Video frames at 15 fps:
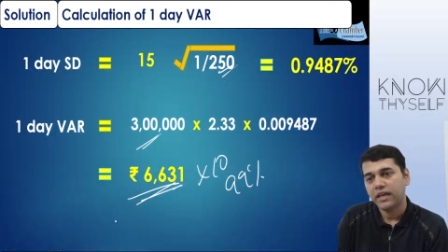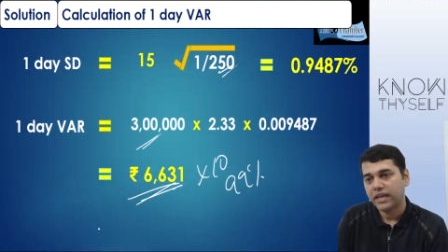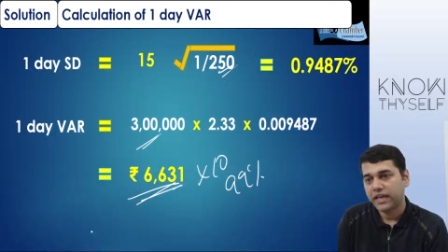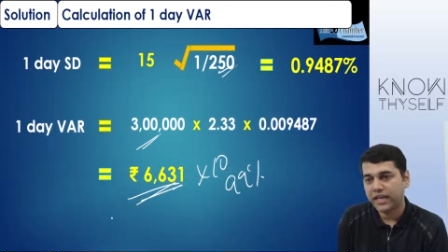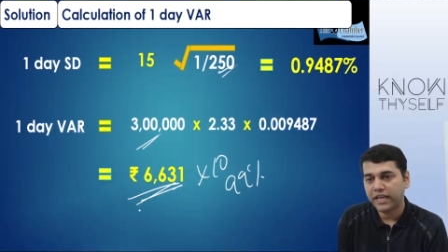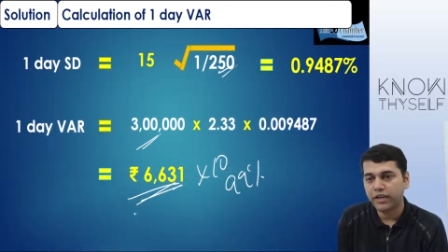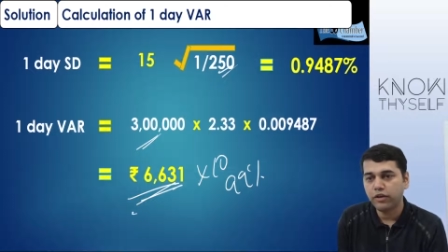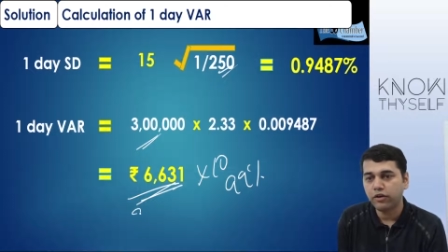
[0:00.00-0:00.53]

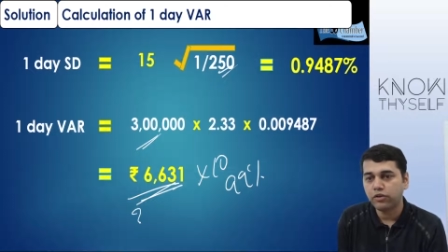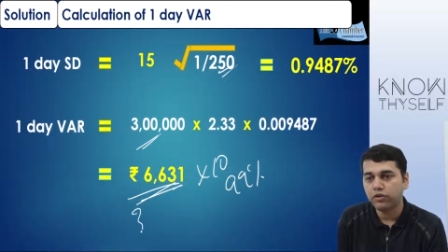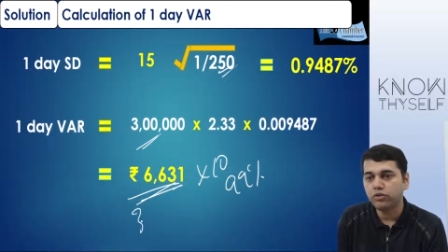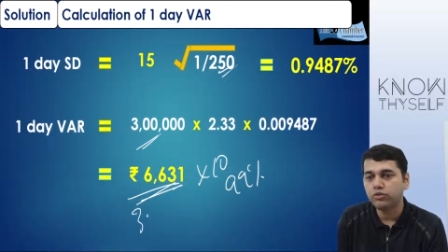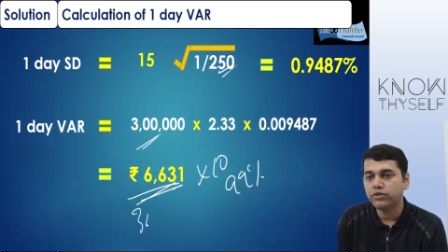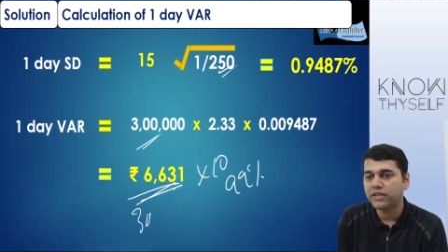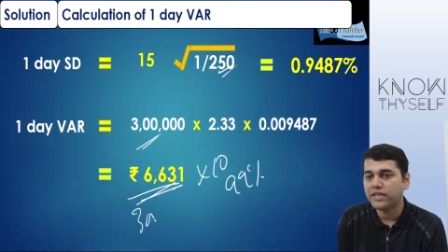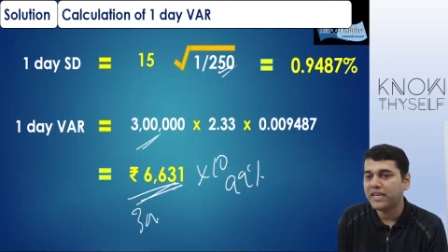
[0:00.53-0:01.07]
again you have to do
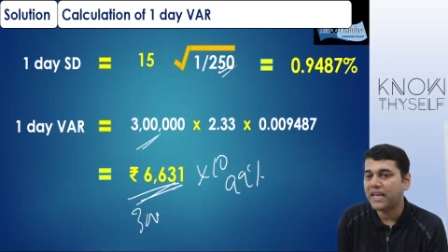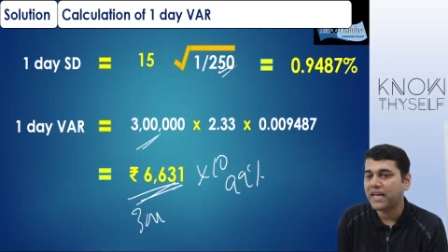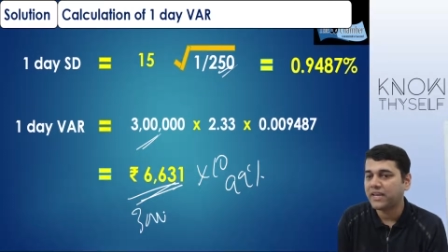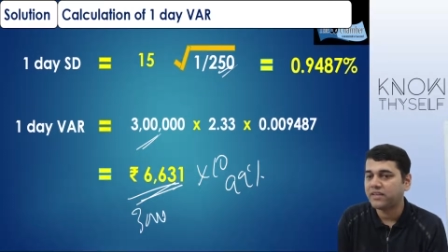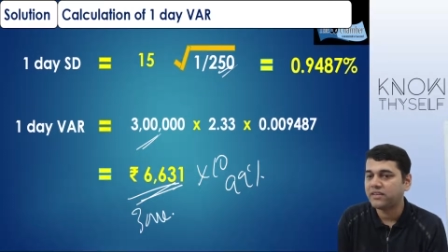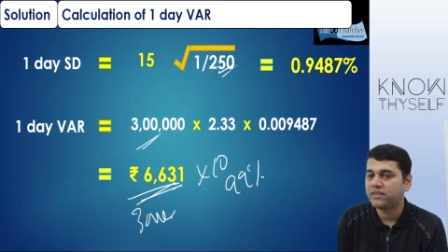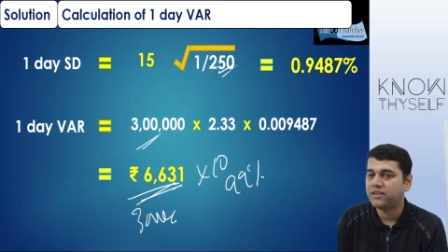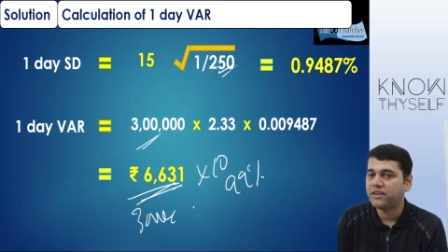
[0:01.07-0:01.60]
3 lakh
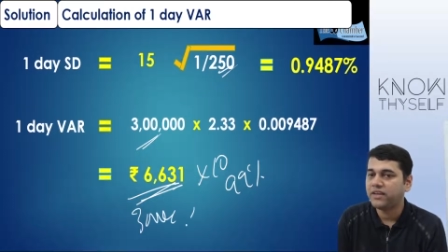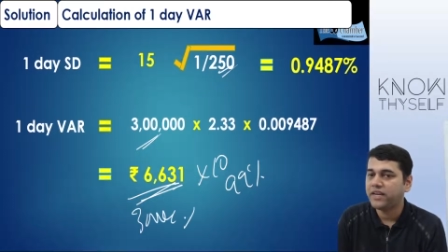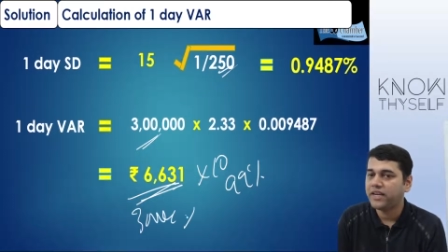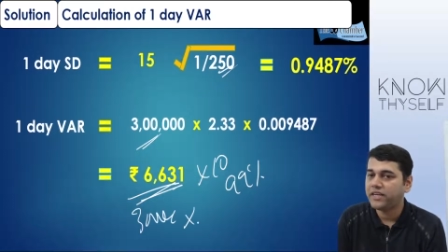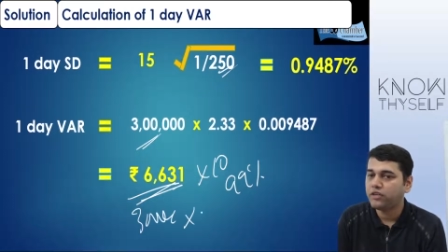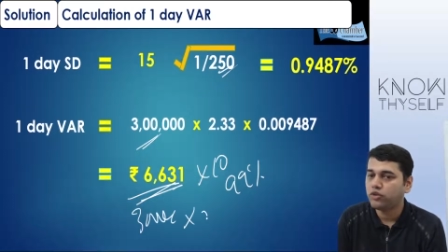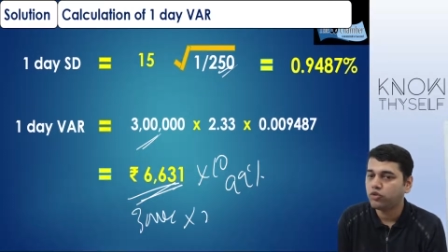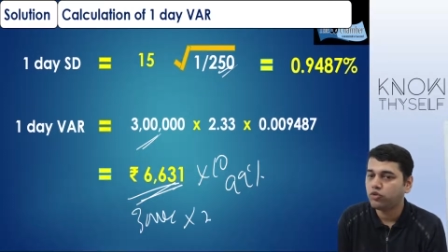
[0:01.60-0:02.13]

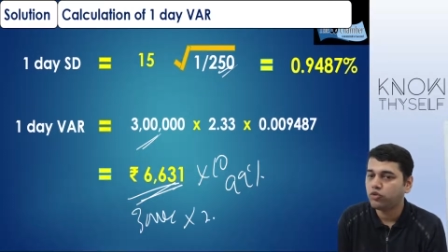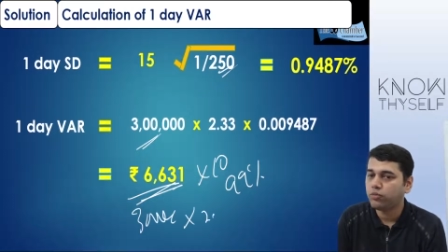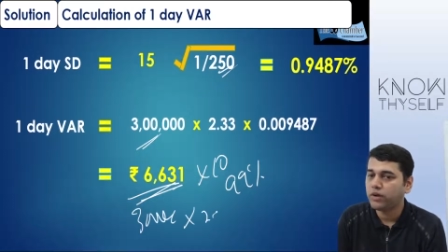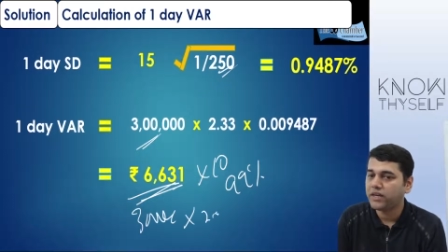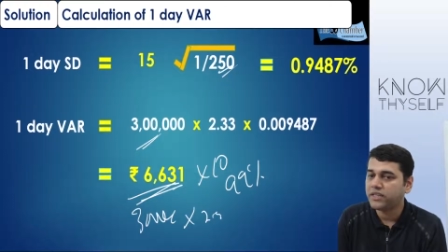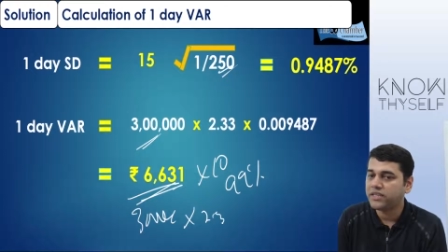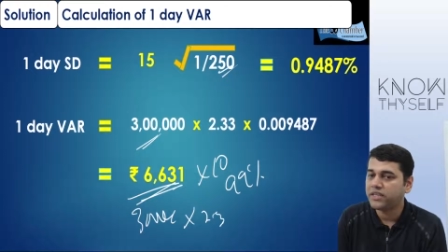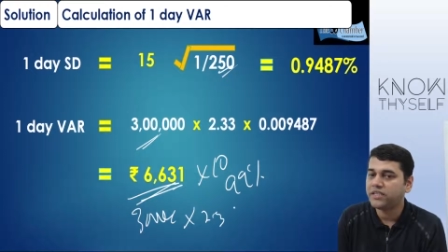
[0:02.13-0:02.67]
into
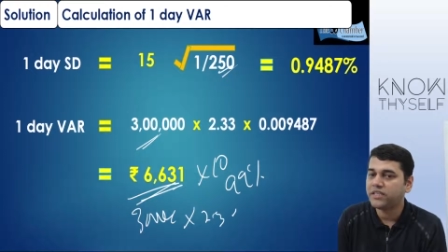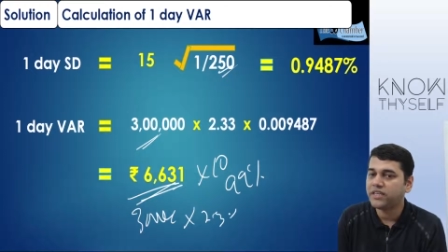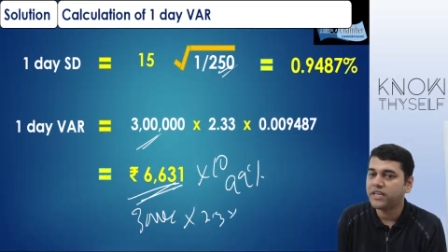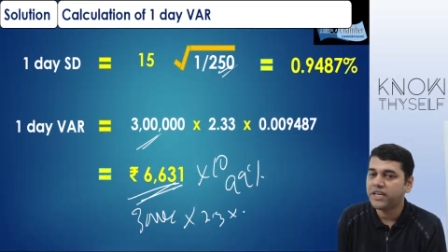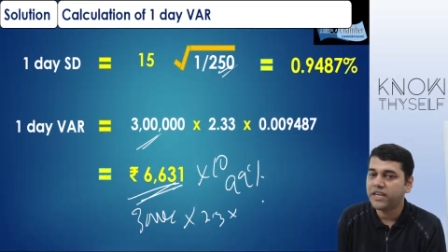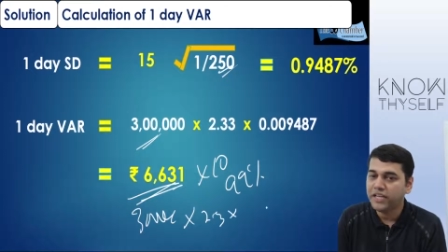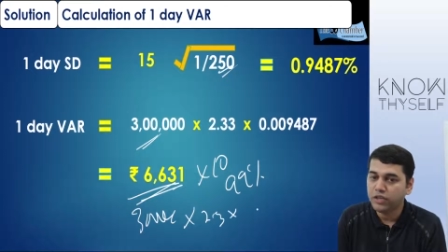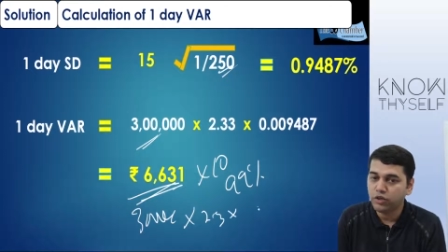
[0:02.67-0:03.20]
2.33
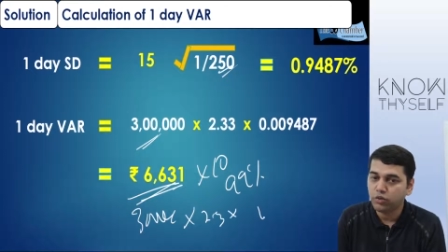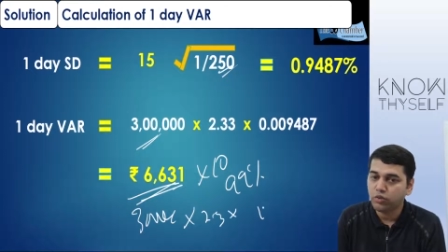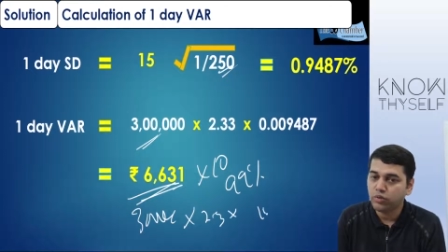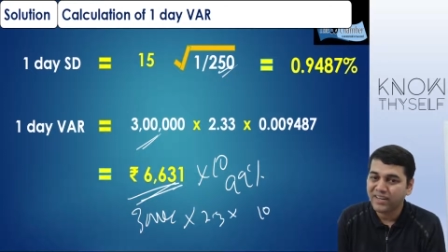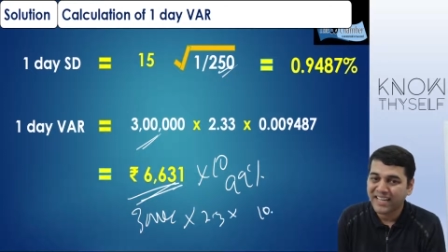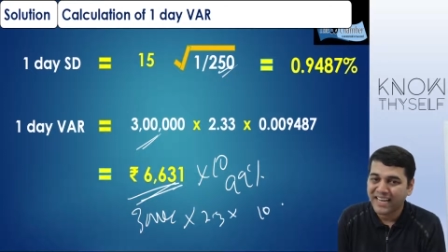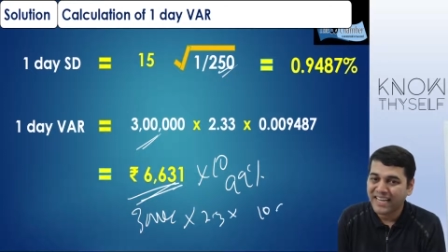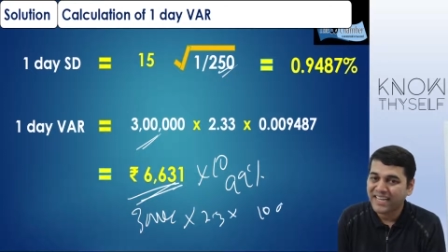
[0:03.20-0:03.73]
into
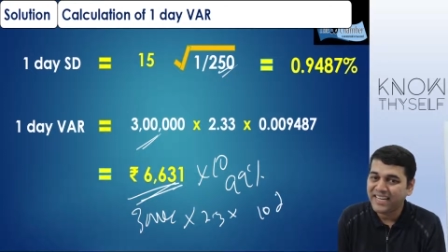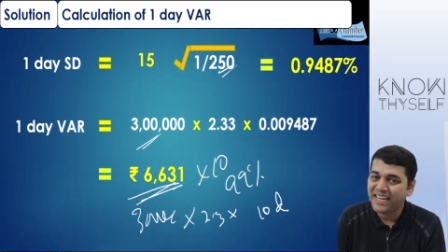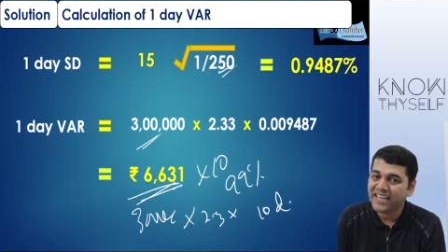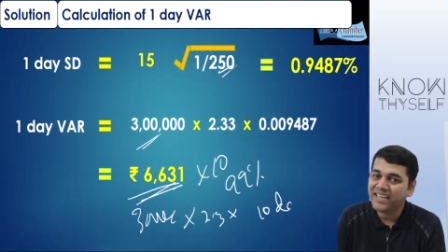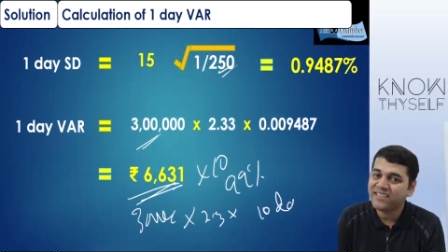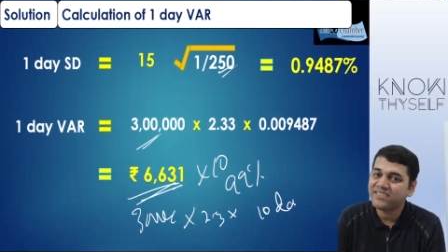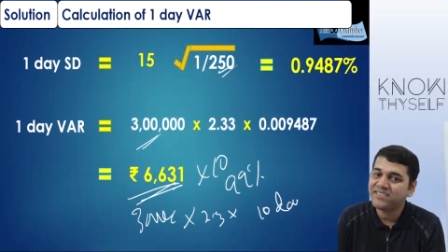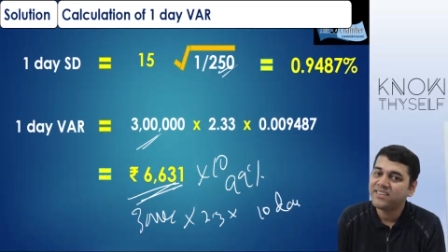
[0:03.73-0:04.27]
10
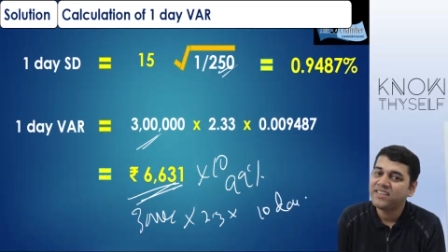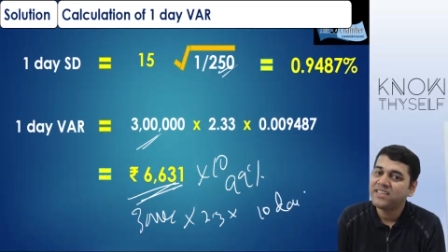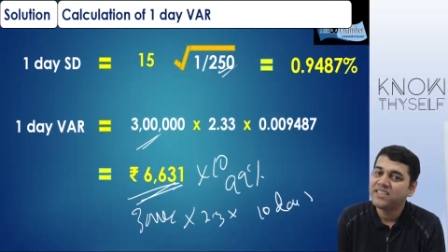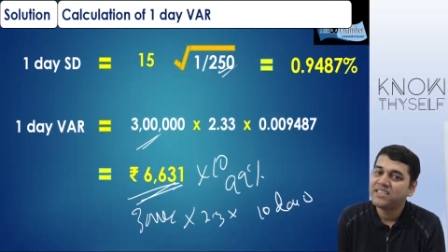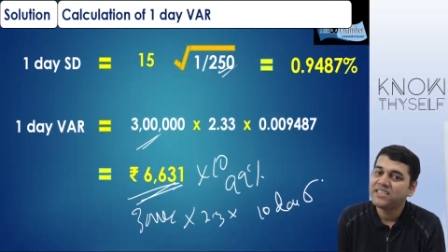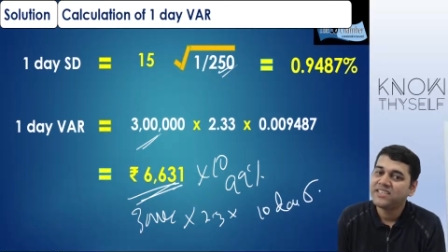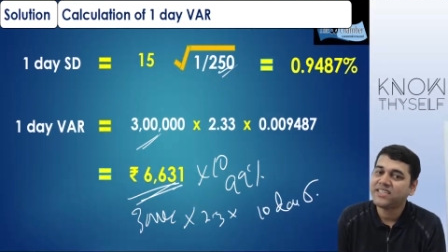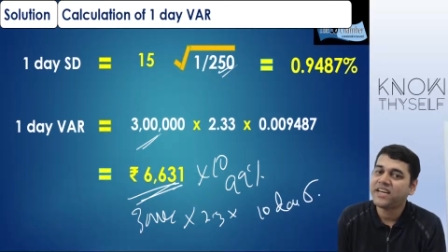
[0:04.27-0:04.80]
days
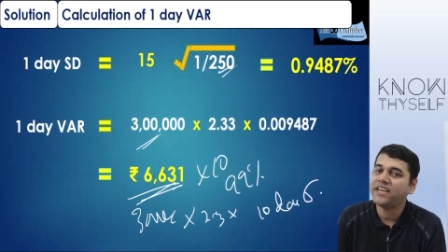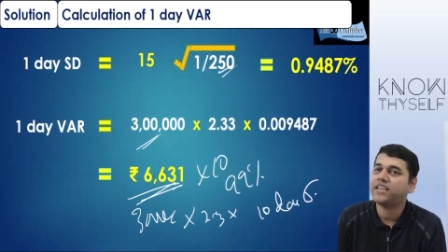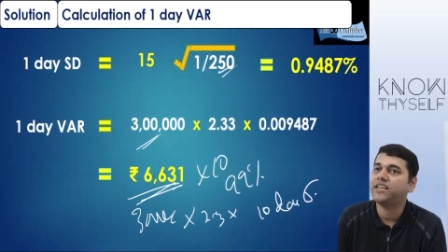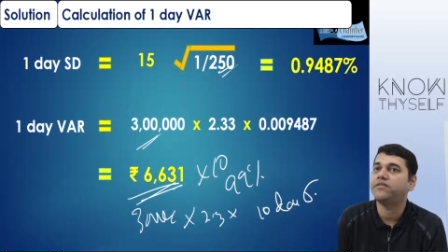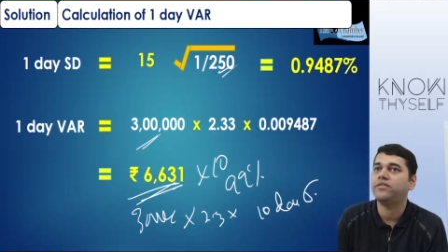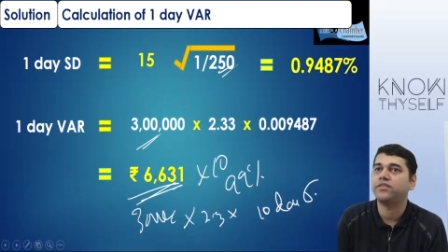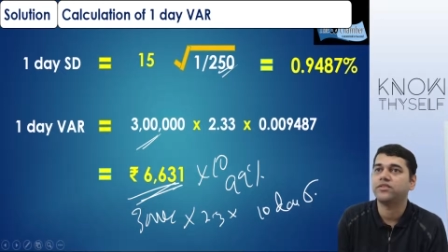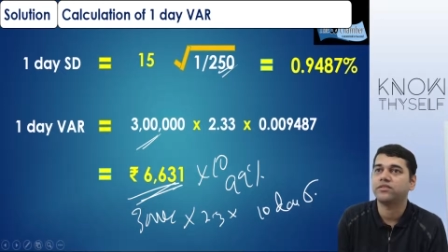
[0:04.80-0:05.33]
standard
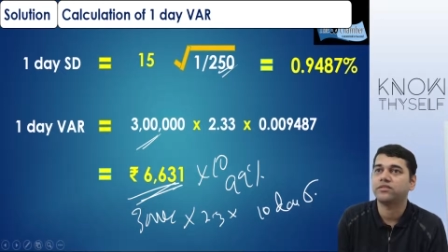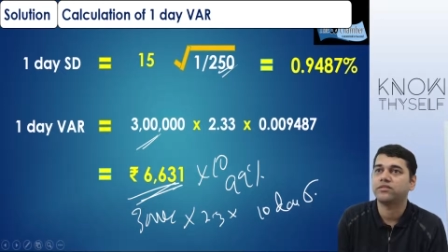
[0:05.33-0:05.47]
deviation.